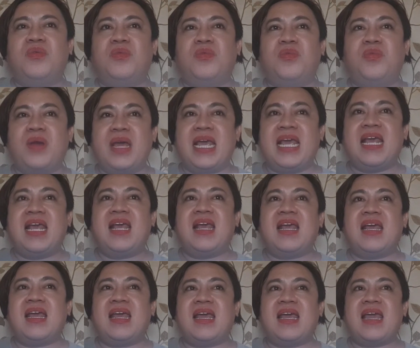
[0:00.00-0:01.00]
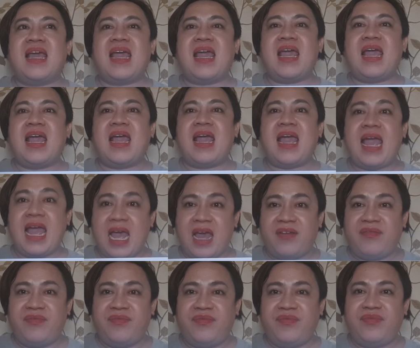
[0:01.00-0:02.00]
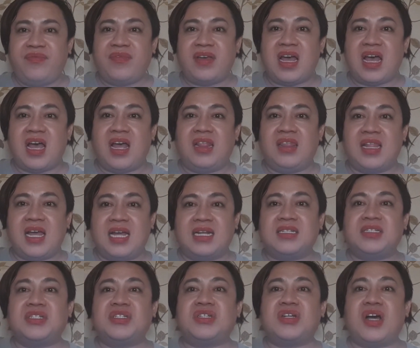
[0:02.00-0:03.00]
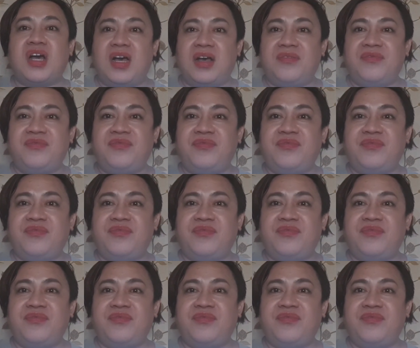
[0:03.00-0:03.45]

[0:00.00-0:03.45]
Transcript: we have a lot of